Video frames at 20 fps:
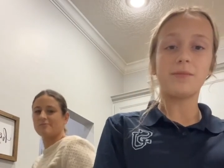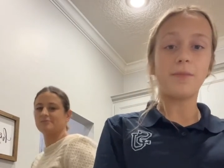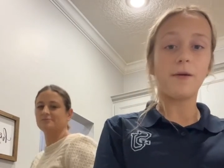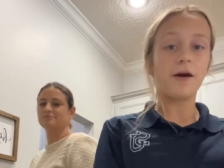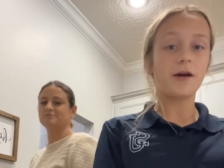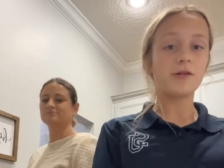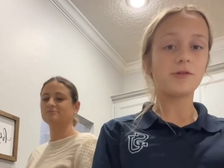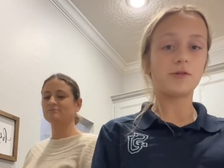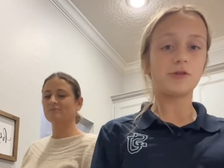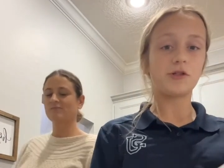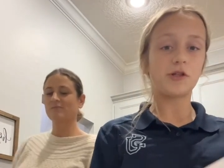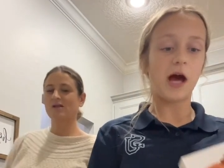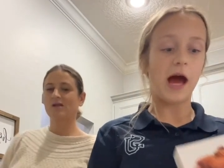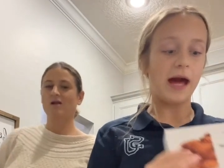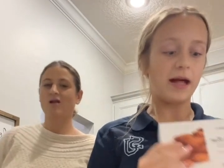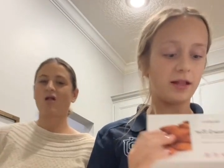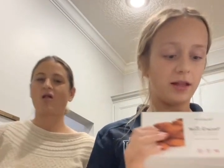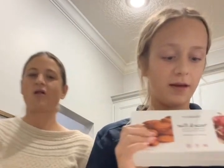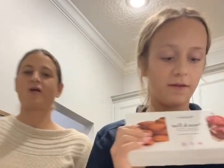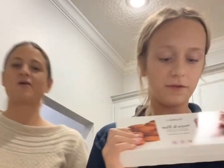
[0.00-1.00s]
bars, which I
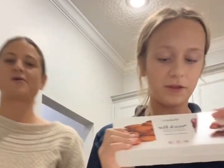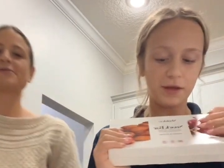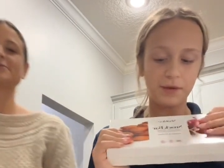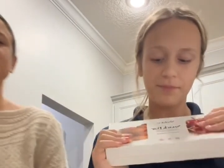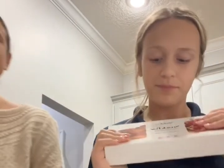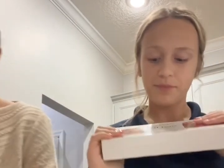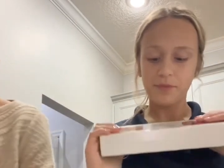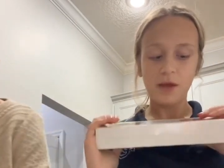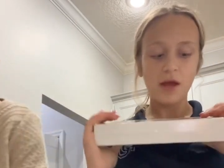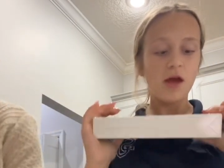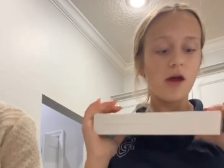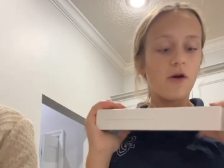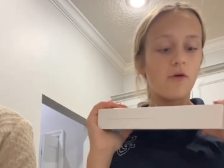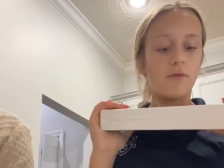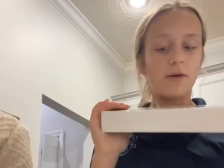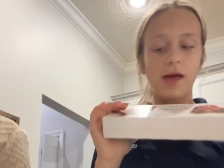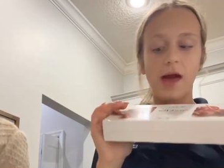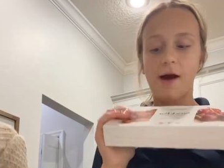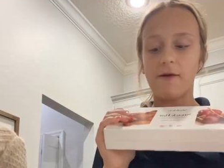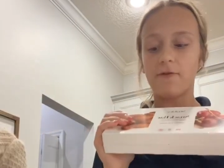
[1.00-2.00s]
love them. We
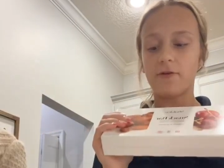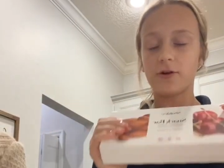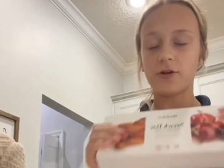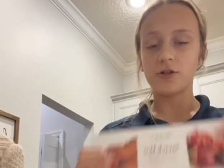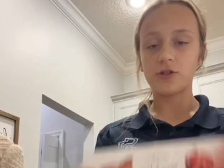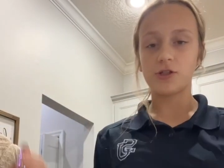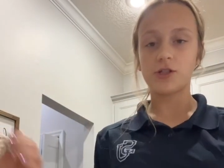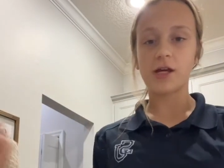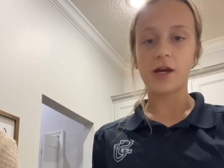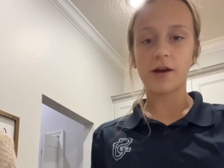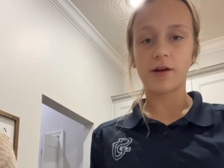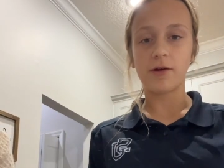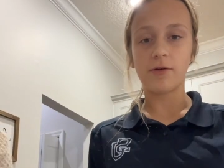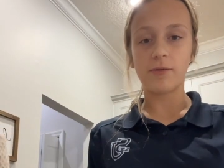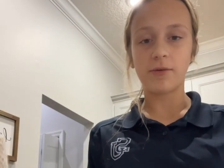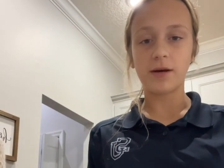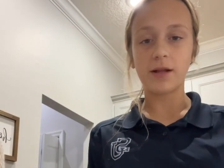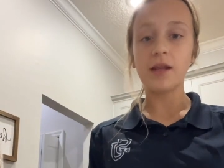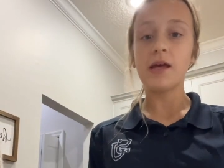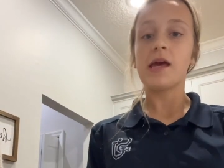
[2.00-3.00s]
have our cherry
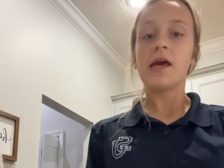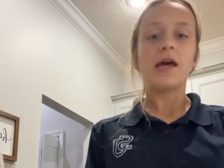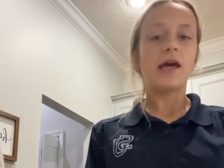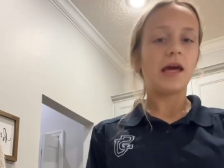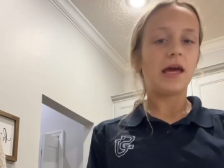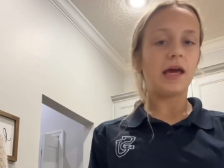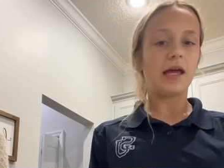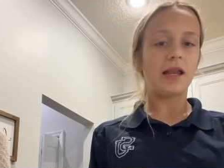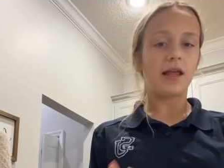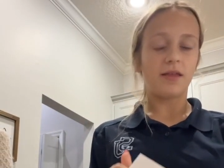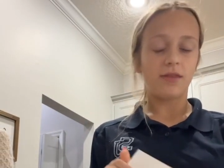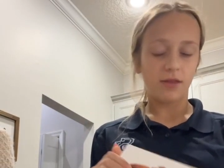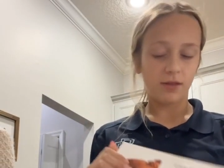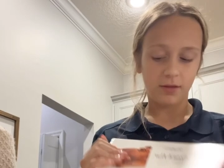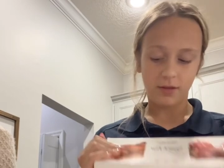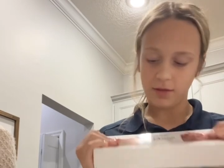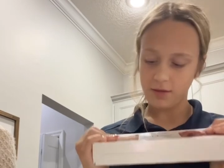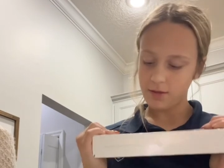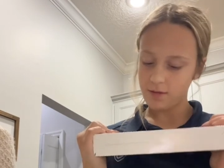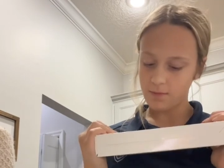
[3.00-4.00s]
one, and I think
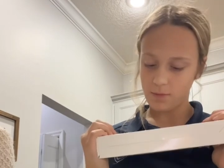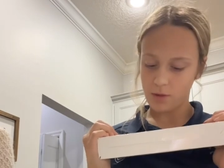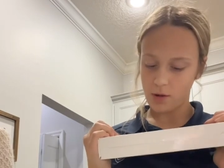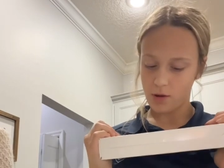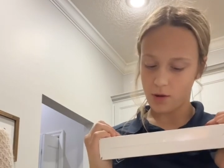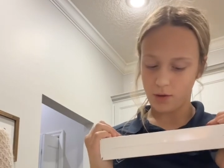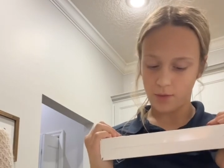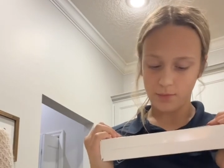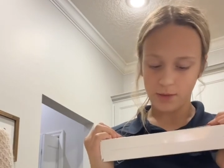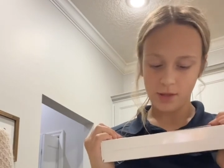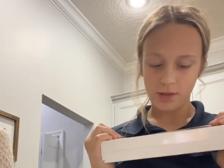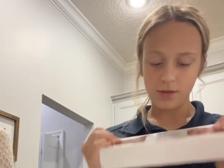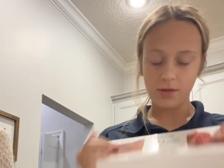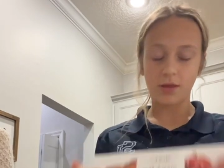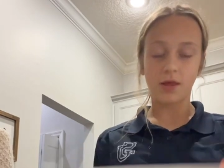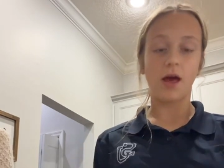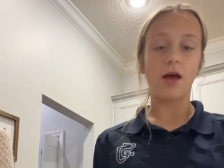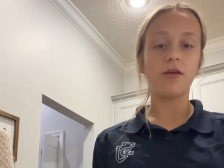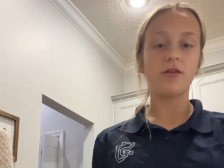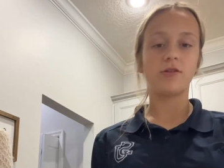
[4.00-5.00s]
almond,
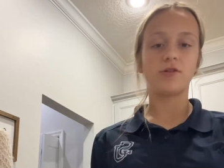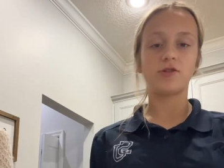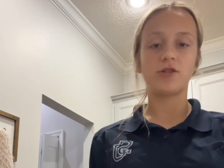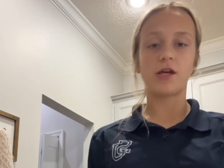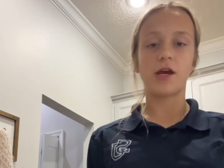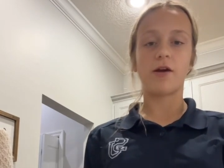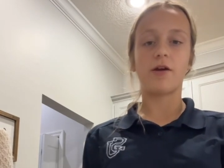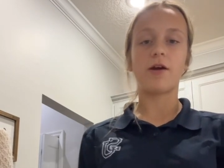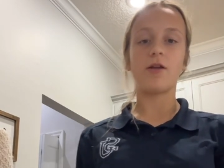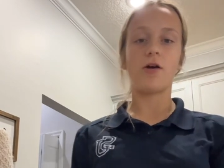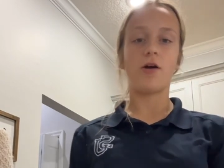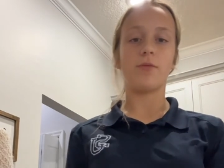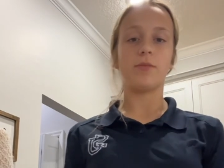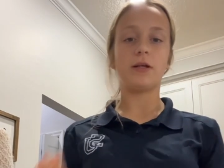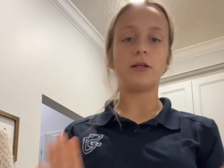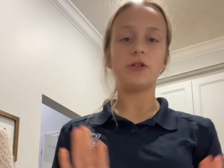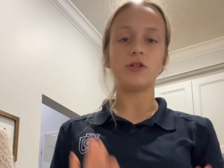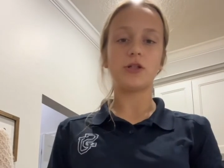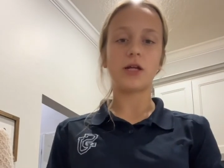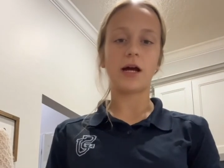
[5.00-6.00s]
yes, cherry and
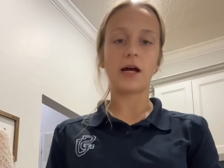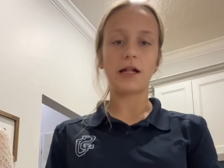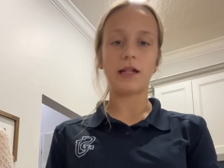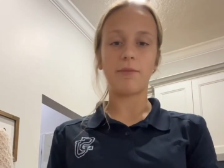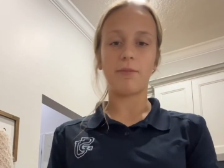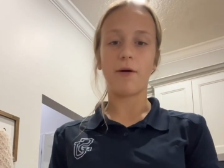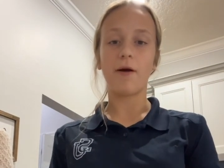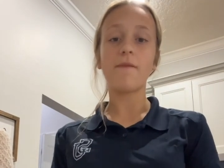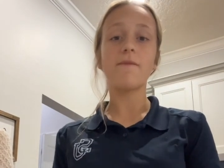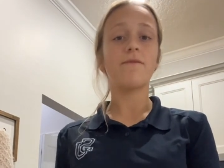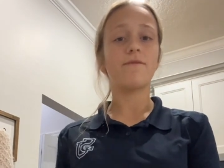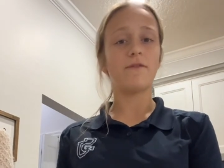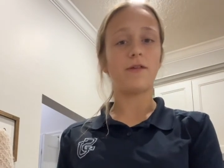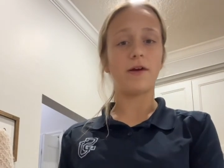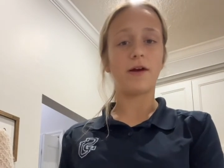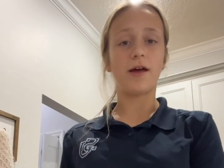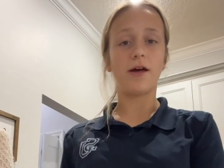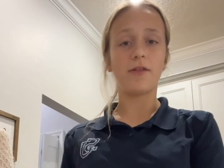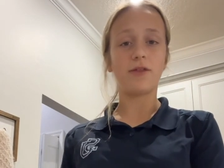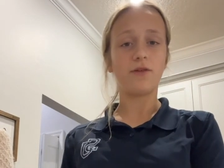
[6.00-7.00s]
almond Shaklee bar. Very
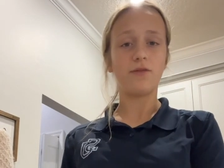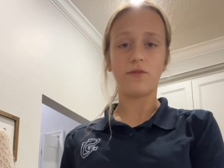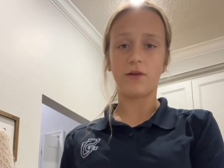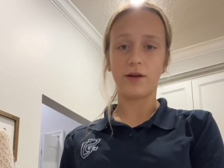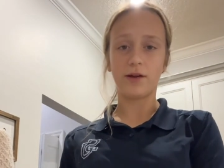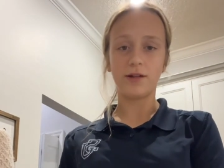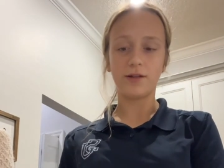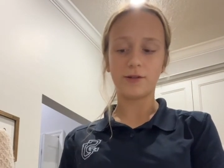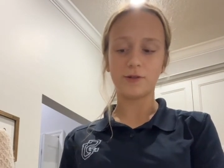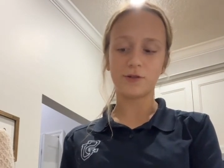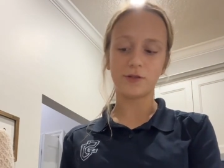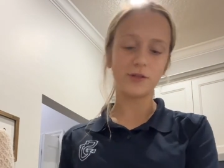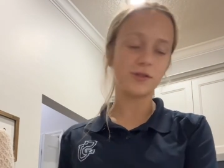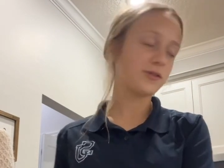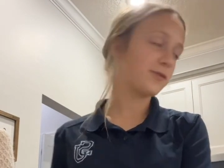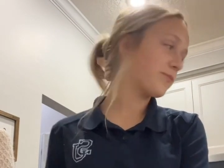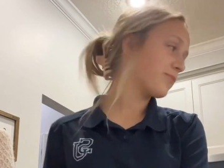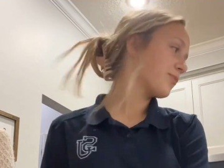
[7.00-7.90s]
healthy, very delicious.